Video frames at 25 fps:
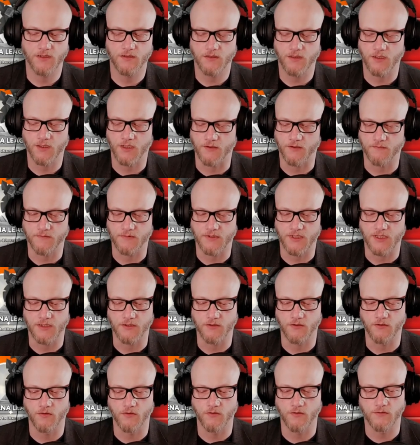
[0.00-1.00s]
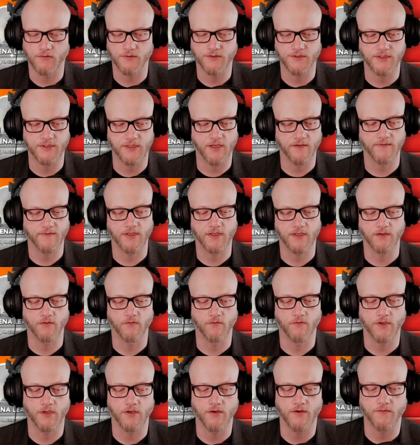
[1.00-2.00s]
You know, getting your little stuff and then
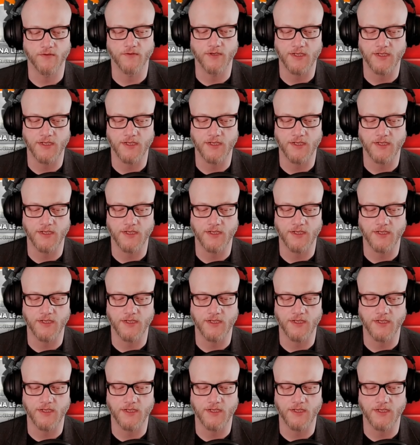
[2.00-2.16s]
going on.